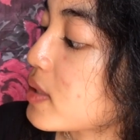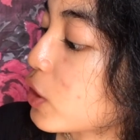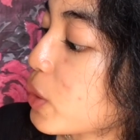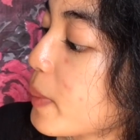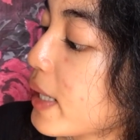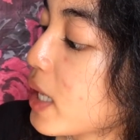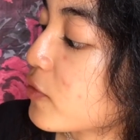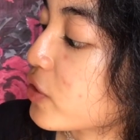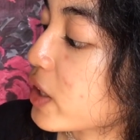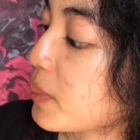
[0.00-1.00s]
Secret
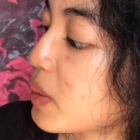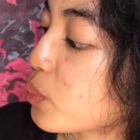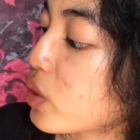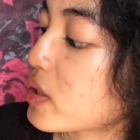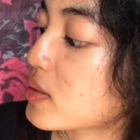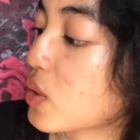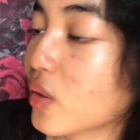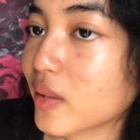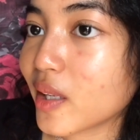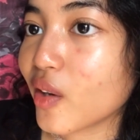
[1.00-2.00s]
Makeup for keeping moist
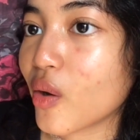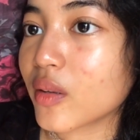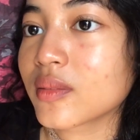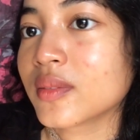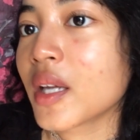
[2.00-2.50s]
all day long.